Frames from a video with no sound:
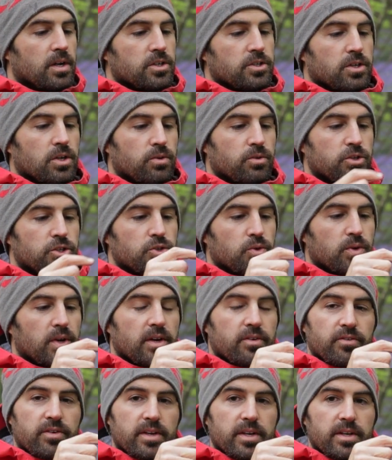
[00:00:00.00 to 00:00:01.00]
As long as your
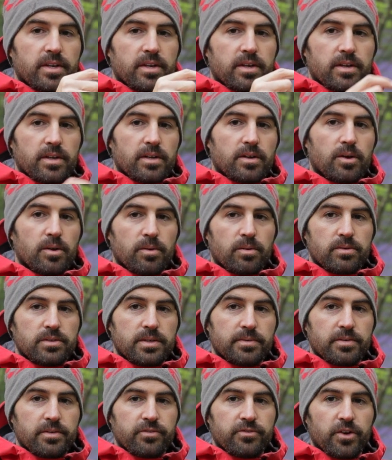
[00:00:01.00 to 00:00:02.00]
leveling
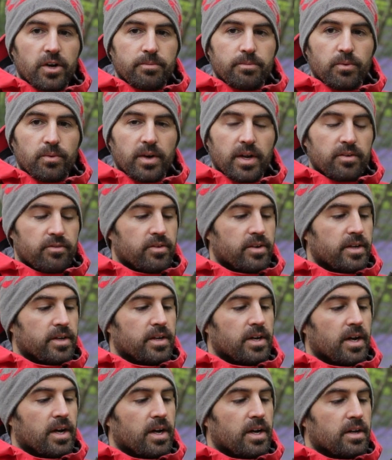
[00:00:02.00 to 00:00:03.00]
75mm
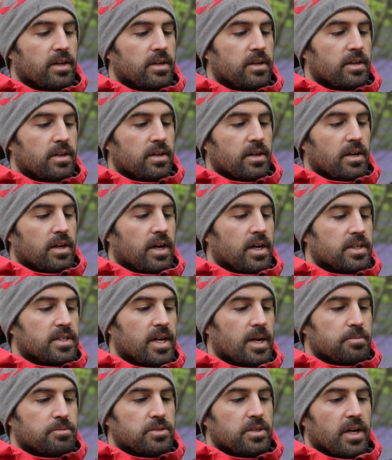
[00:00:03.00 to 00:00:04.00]
leveling
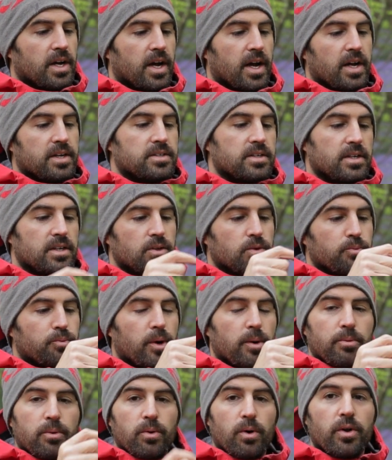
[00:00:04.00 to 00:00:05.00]
adapter has a little
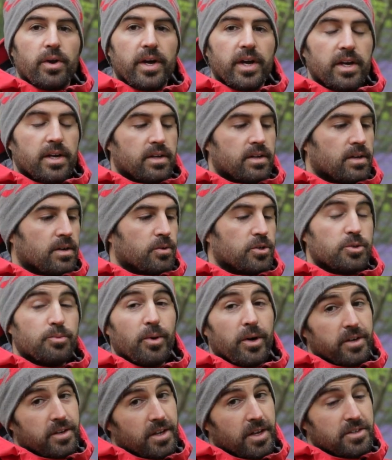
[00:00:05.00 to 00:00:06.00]
bubble on it, which
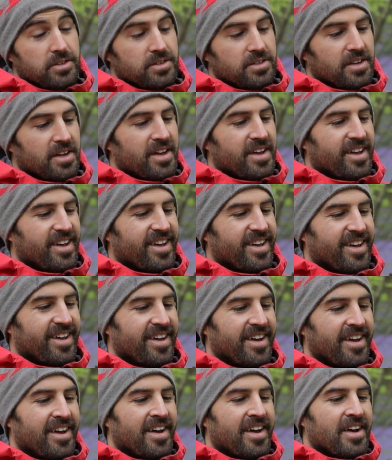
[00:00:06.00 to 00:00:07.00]
mine doesn't,
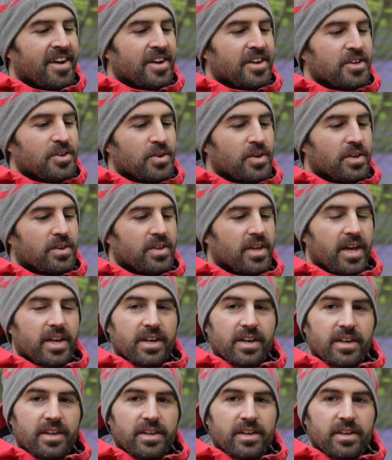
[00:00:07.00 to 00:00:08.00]
you can
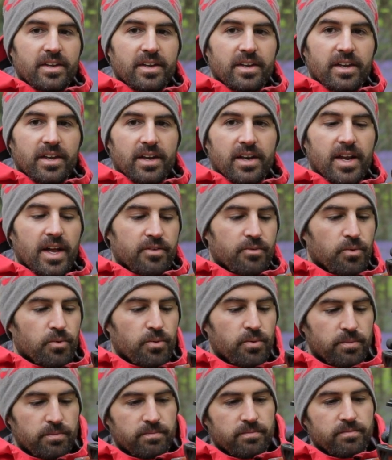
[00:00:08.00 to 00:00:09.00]
then
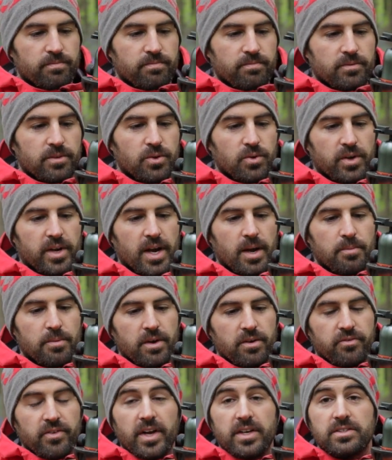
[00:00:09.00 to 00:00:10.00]
level your
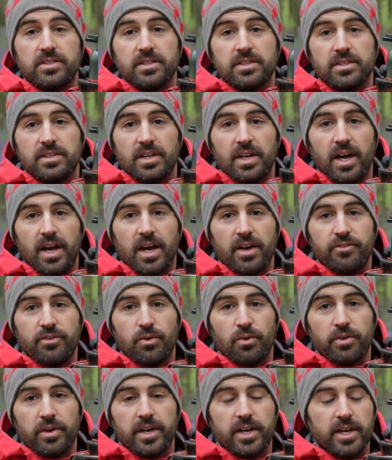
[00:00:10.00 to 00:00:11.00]
camera if
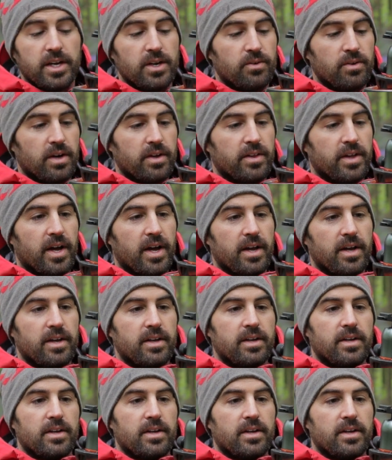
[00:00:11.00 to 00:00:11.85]
you're on a hill like that.